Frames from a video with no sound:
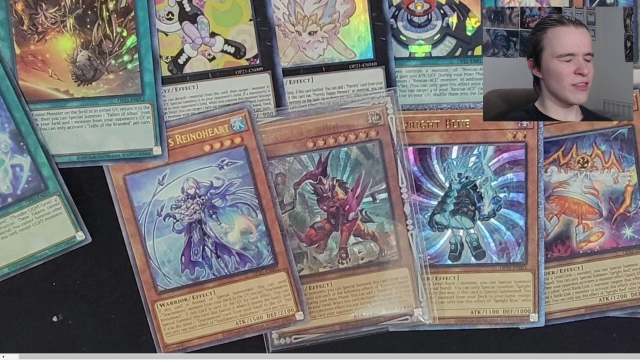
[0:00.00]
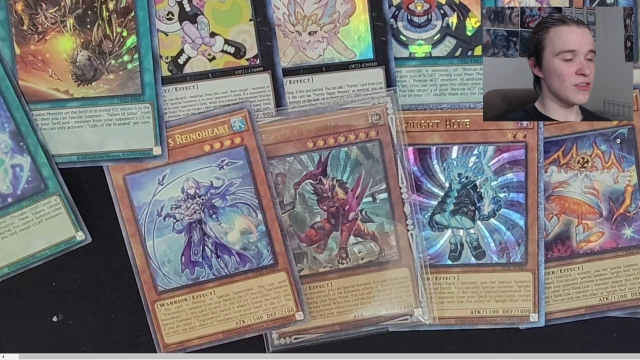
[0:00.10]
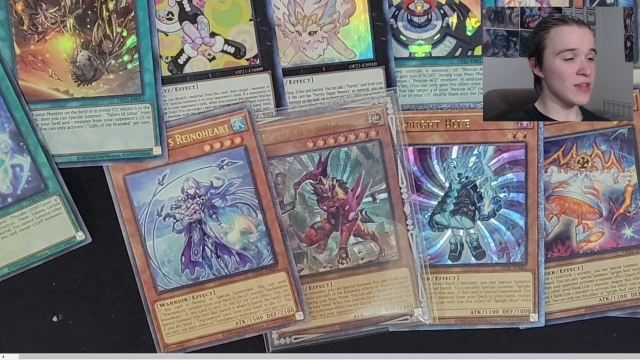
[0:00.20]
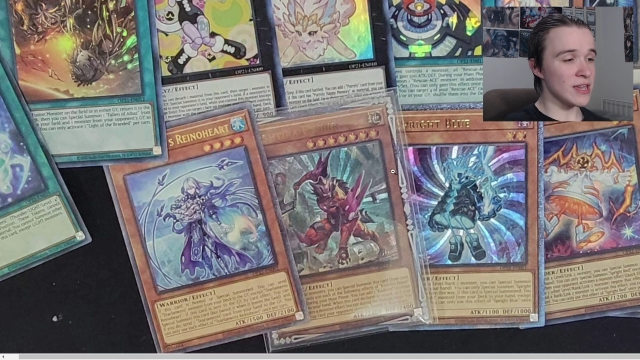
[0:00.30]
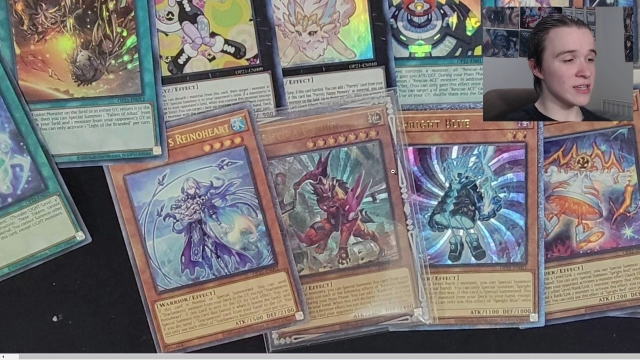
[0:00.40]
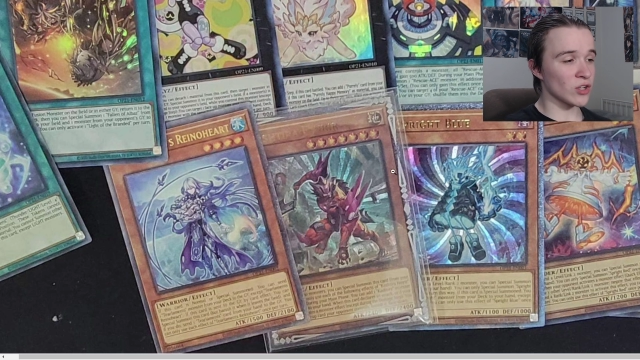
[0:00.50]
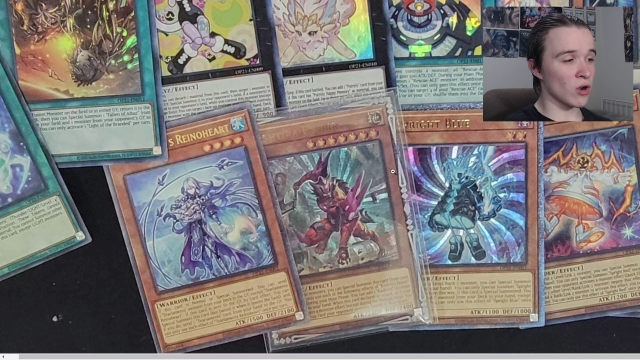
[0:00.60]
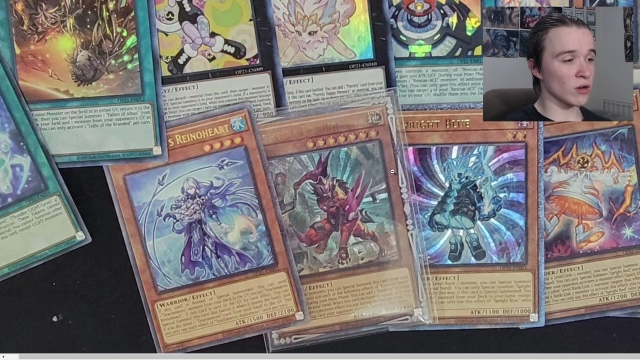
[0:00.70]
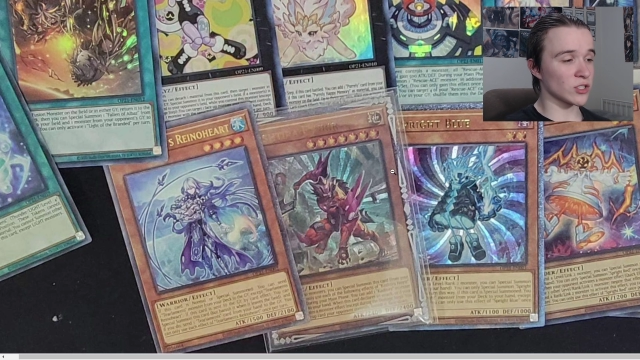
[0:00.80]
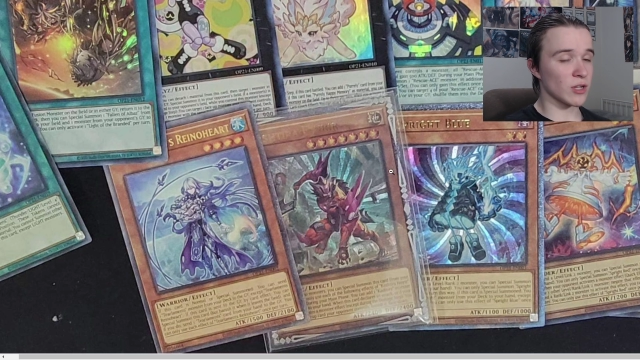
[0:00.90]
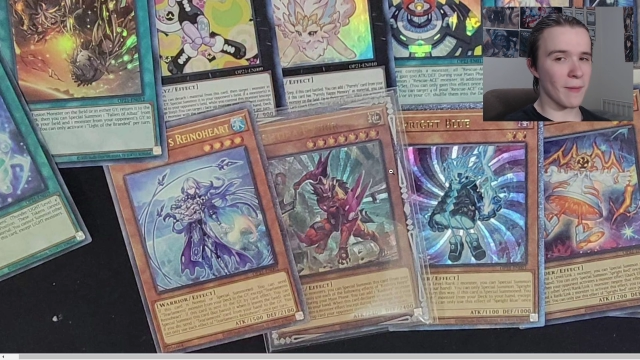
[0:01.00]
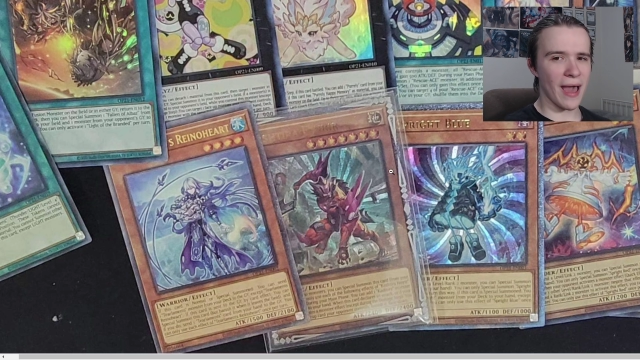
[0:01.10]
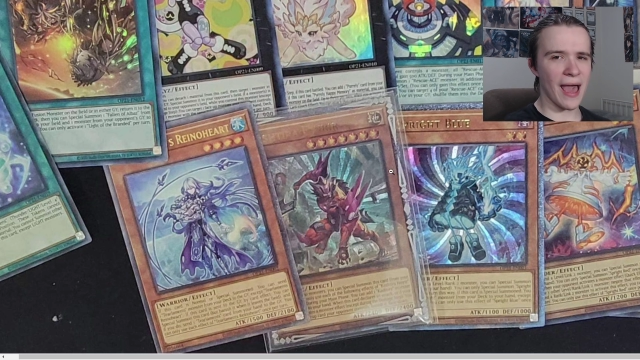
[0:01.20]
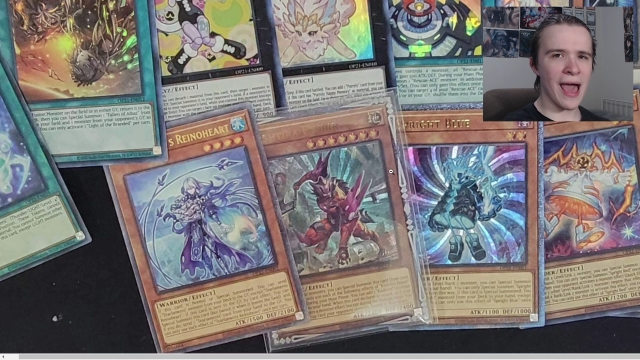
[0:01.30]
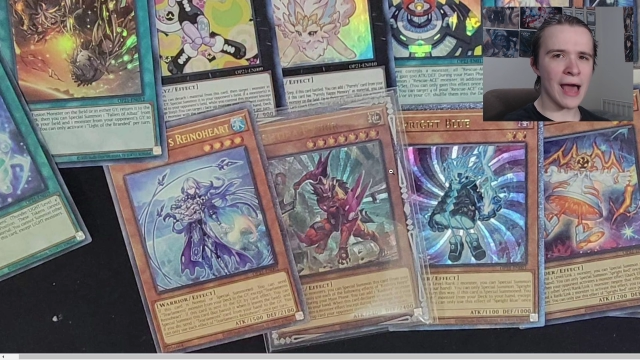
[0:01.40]
these are some
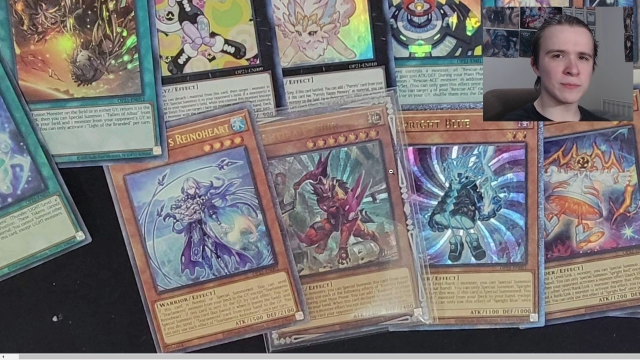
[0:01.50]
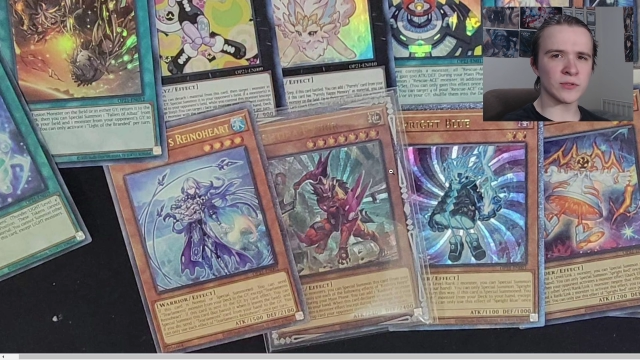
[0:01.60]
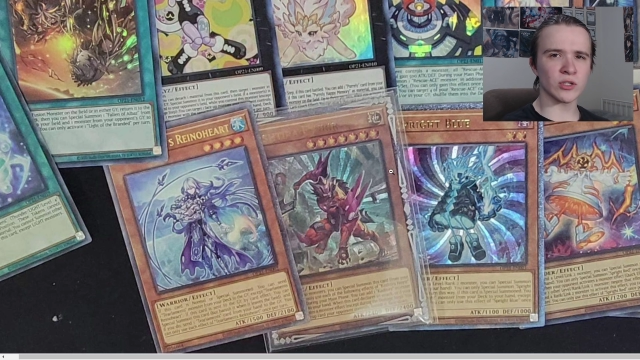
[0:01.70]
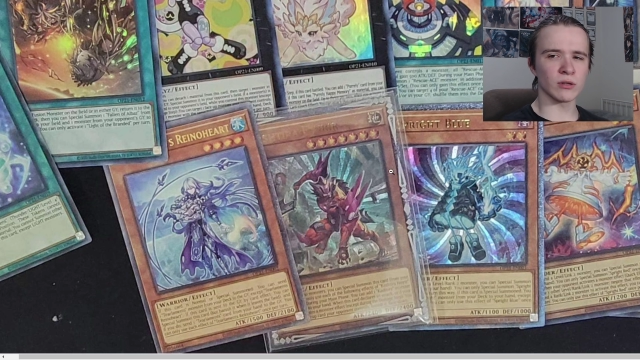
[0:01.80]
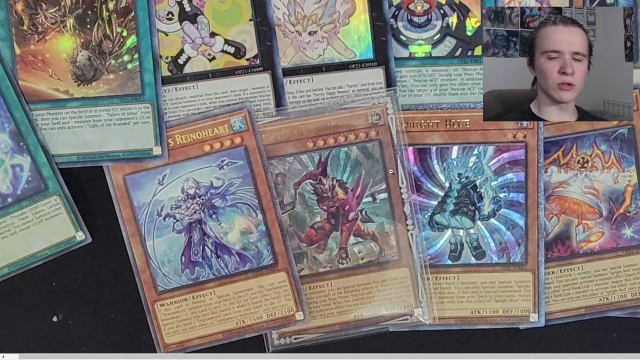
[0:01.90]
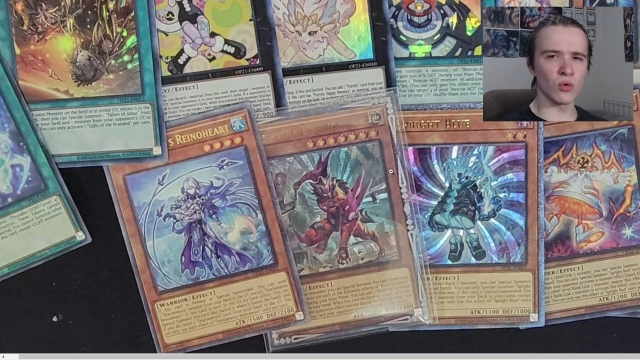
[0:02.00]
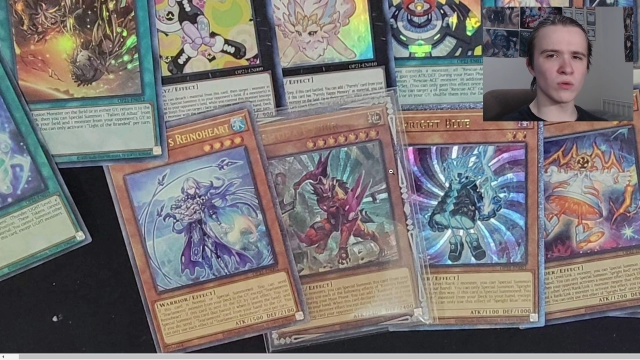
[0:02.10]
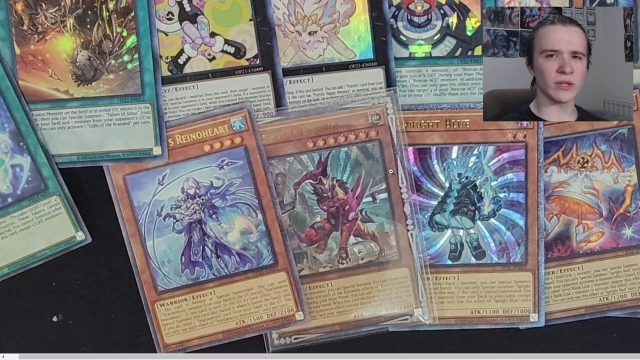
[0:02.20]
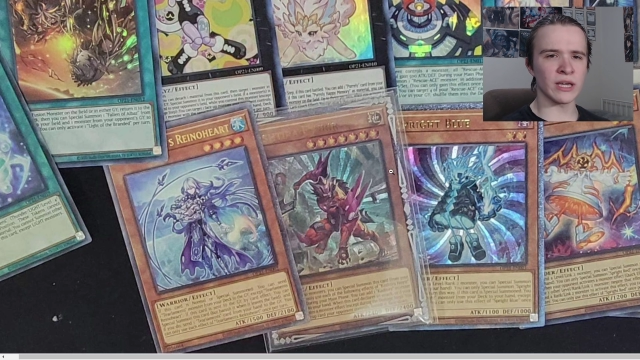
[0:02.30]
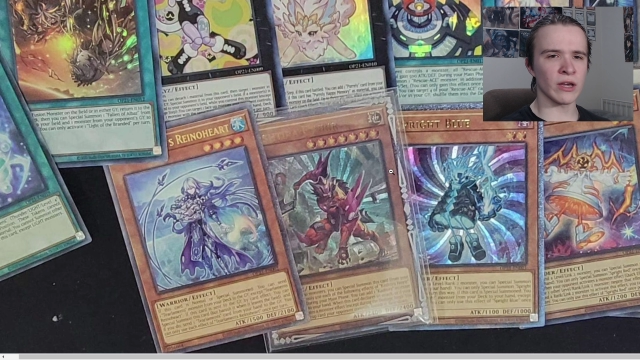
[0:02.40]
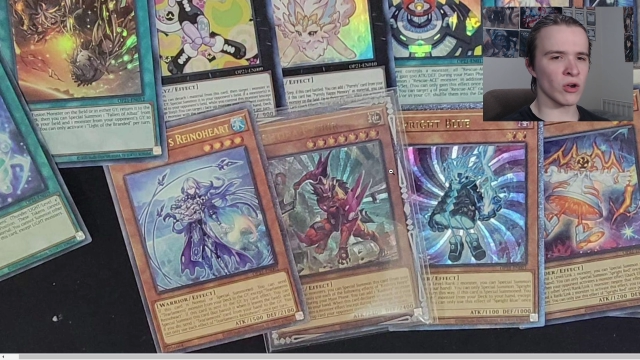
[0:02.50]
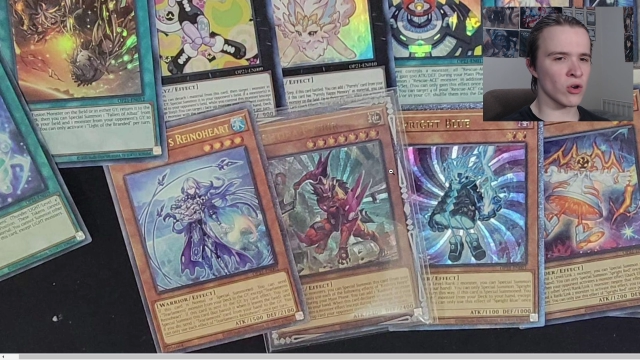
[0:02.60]
absolutely